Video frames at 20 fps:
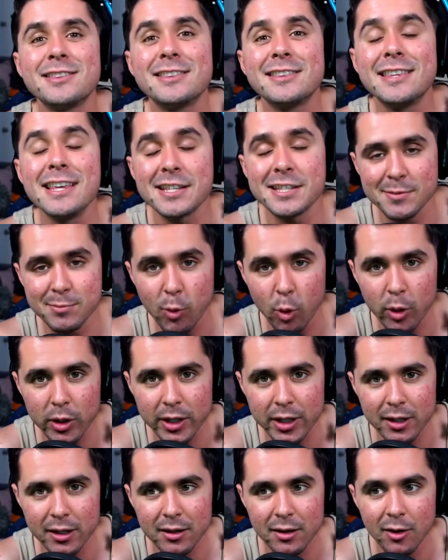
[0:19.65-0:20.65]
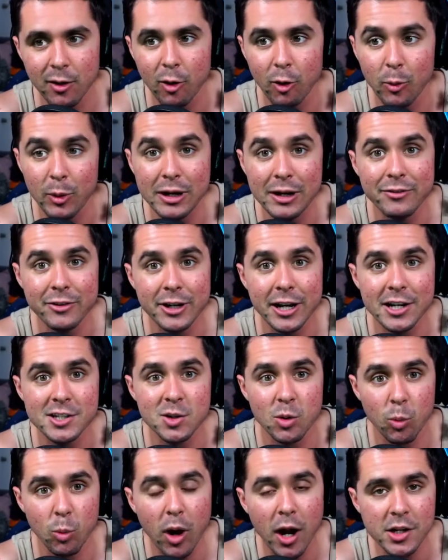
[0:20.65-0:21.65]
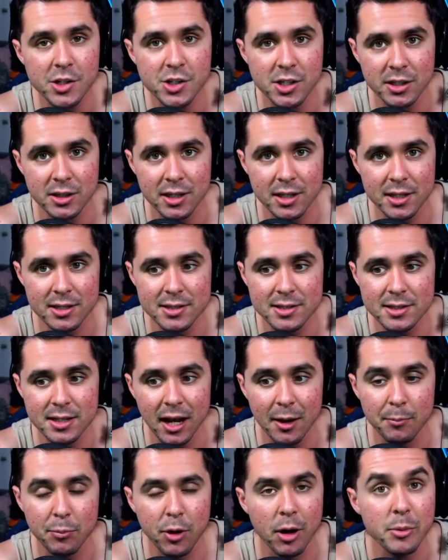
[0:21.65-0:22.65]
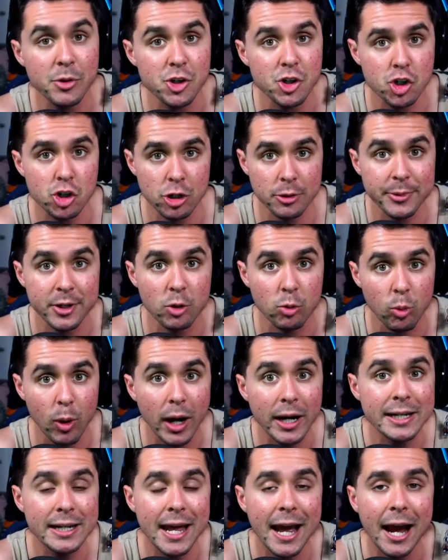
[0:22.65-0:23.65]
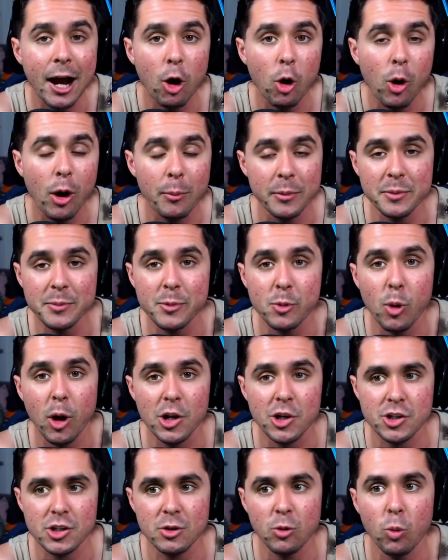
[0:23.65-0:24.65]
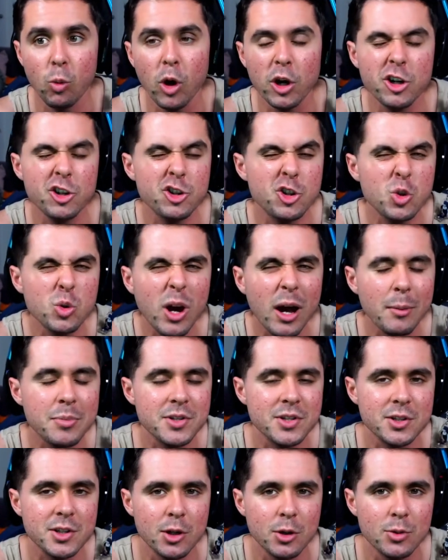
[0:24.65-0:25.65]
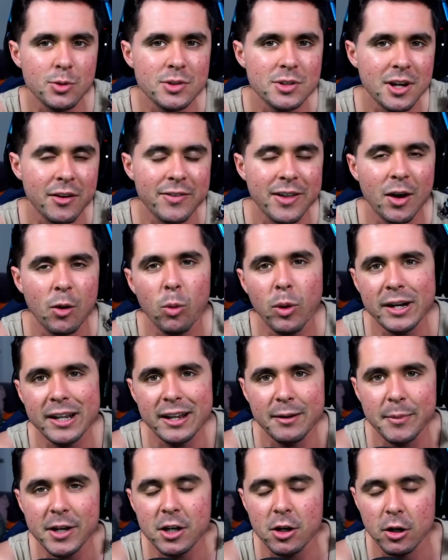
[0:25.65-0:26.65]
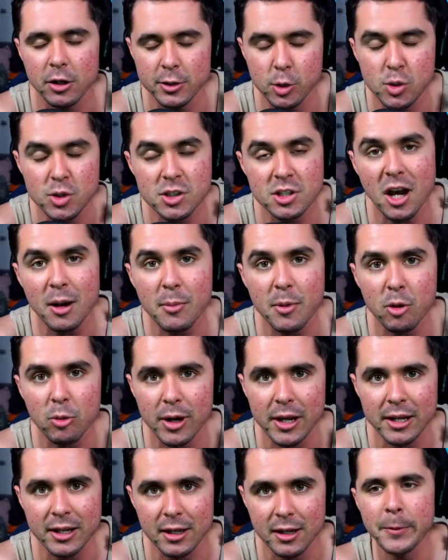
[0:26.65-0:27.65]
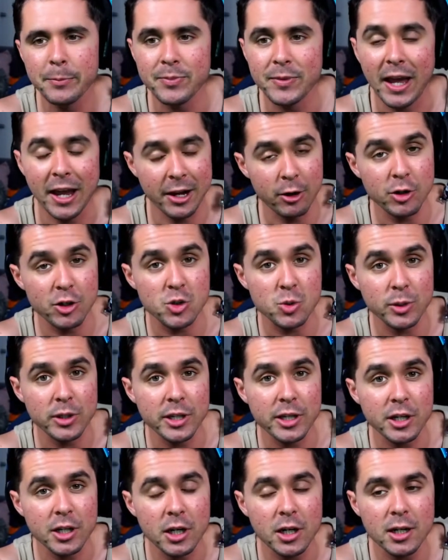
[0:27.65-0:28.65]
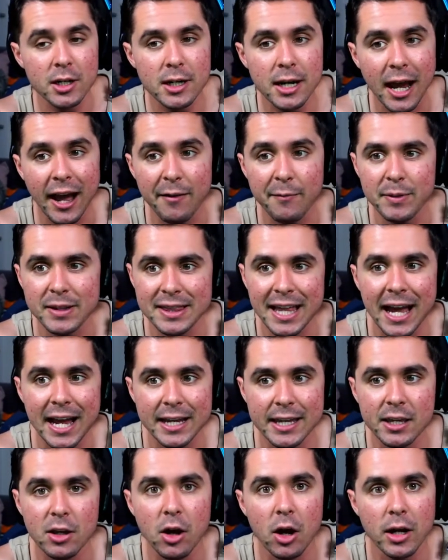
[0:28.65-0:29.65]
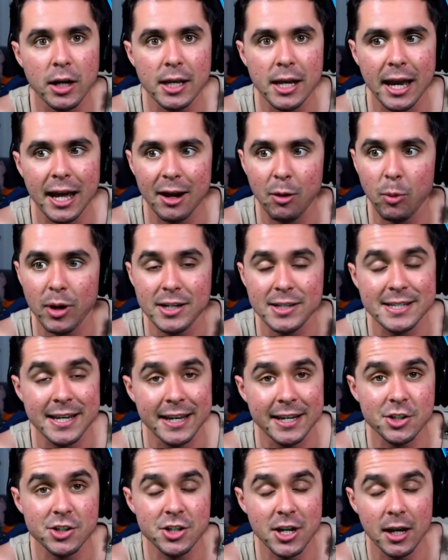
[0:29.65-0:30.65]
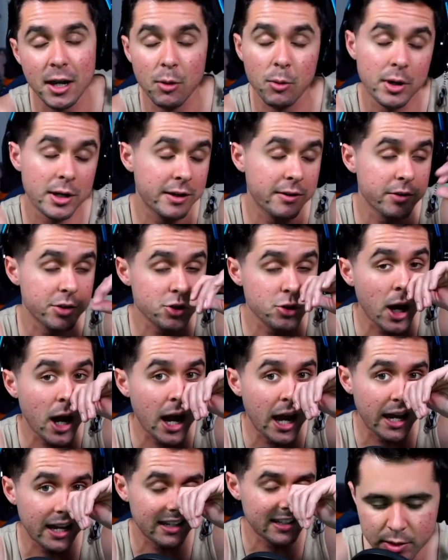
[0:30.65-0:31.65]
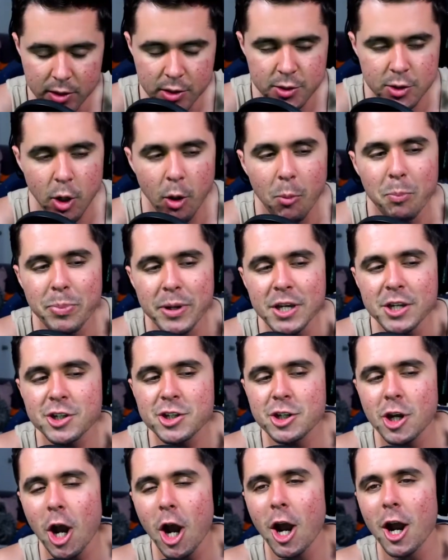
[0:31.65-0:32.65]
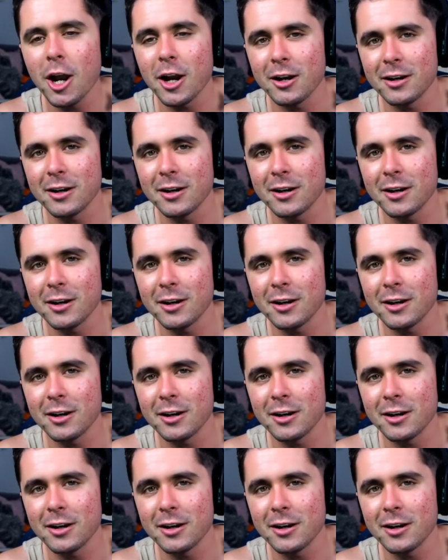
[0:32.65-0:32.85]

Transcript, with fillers: this morning, or whenever you guys are watching this, I'm probably streaming right now. I'm gonna be watching 1 or 2 episodes of that one anime called Ousama Ranking. I hear it's really good. I've been lacking on it, and I want to give it a try. So be sure